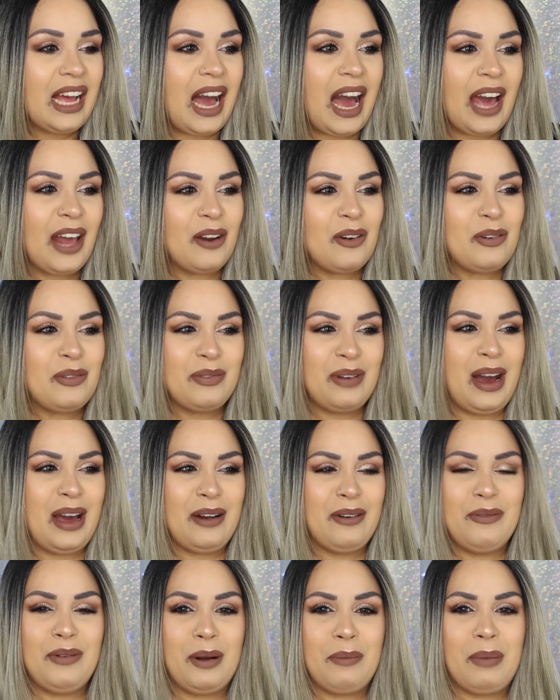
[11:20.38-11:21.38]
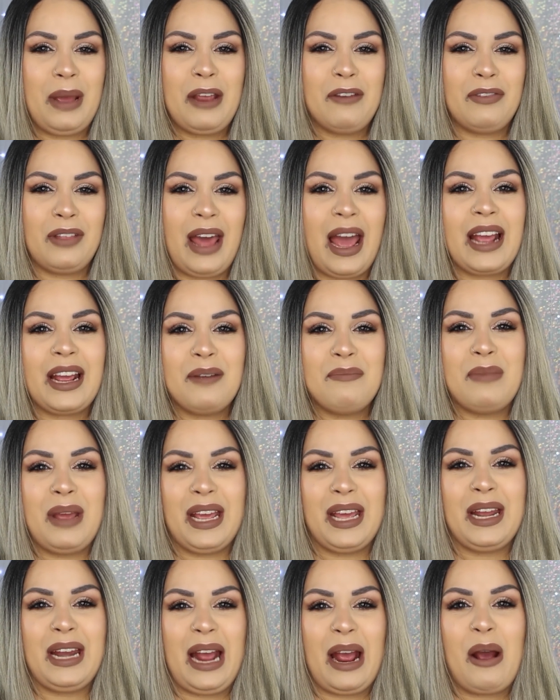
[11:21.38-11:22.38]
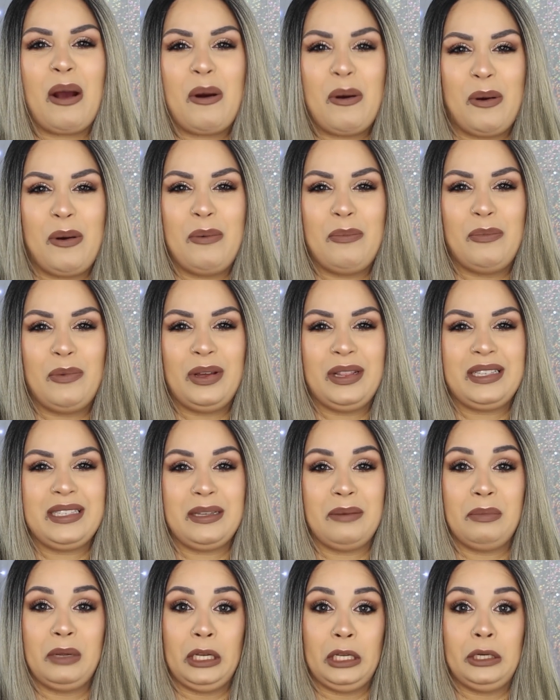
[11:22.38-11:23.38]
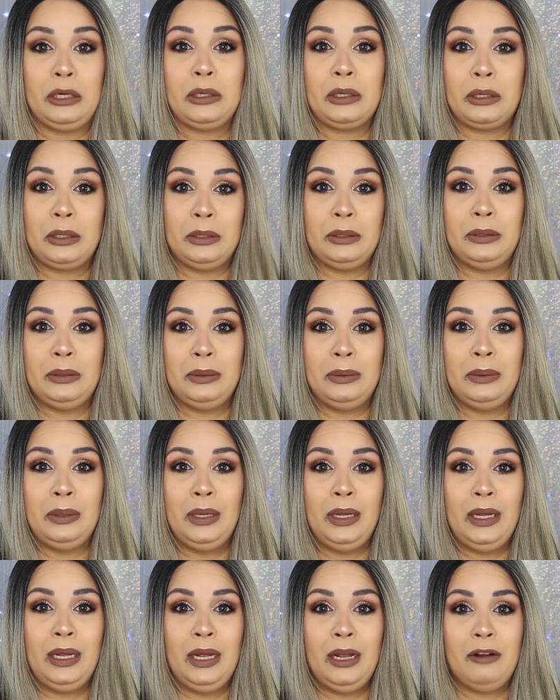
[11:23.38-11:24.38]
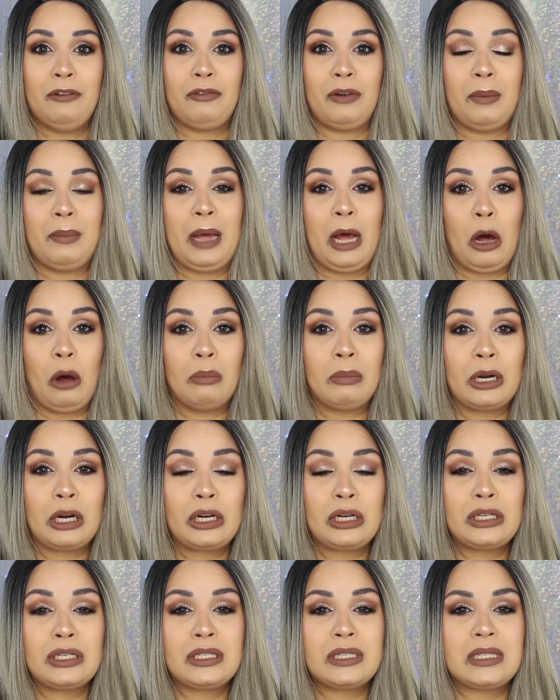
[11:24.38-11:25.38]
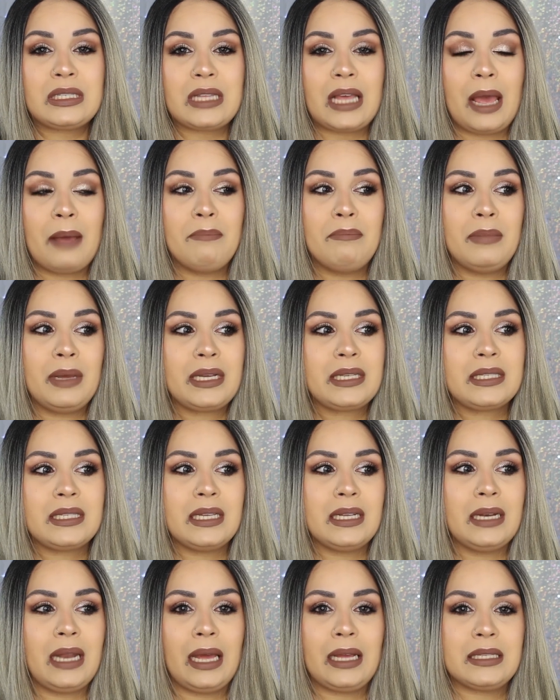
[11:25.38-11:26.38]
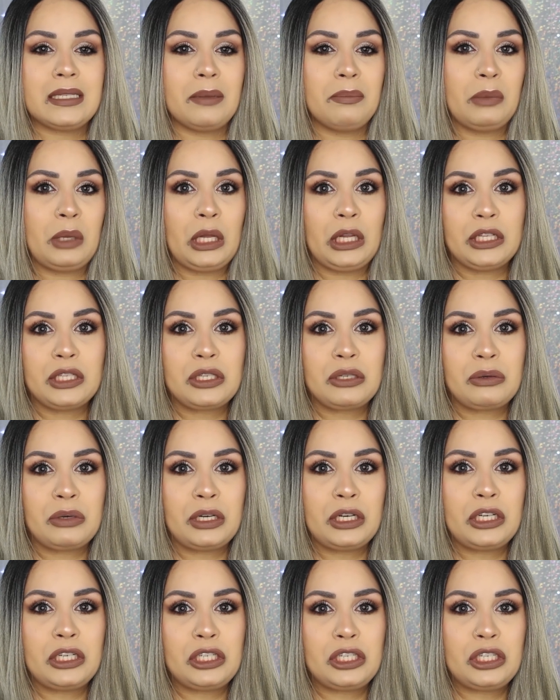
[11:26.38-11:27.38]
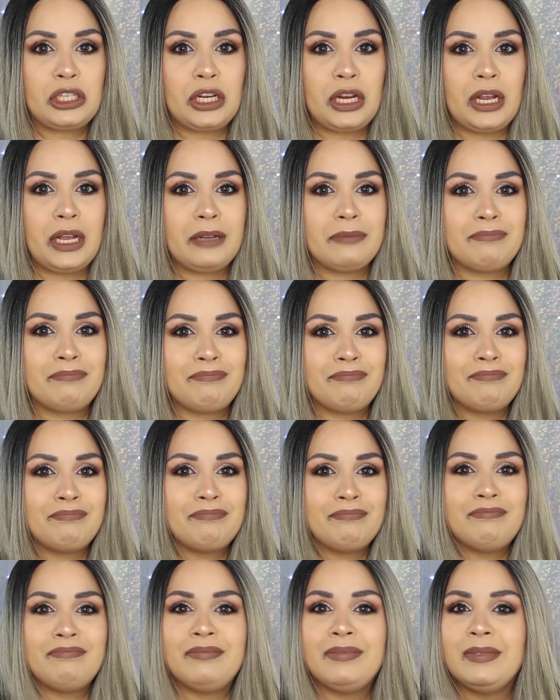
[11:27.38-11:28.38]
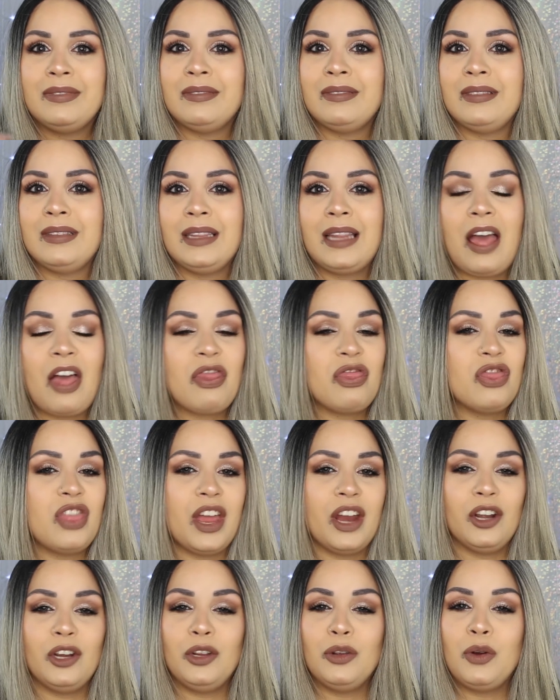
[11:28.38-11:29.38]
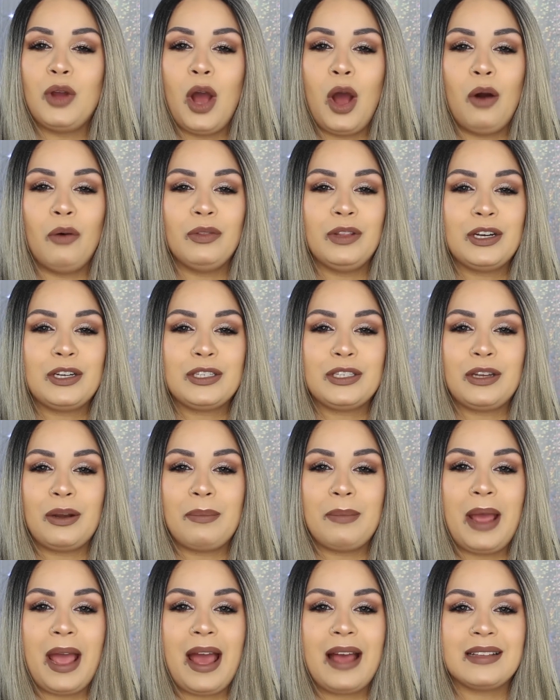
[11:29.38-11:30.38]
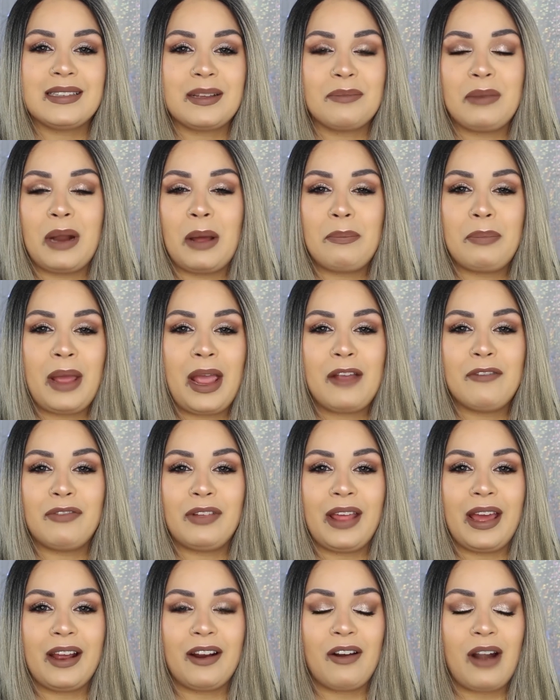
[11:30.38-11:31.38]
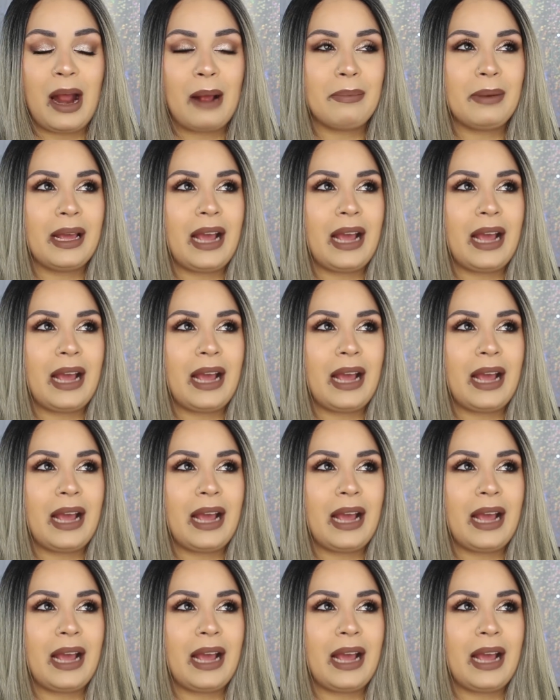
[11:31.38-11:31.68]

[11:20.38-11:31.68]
I don't want to pay for that. I could make it at home with some glitter glue from Elmer's and mix in like some glycerin and shit. There you go. There's your mask. I'm not paying for that crap.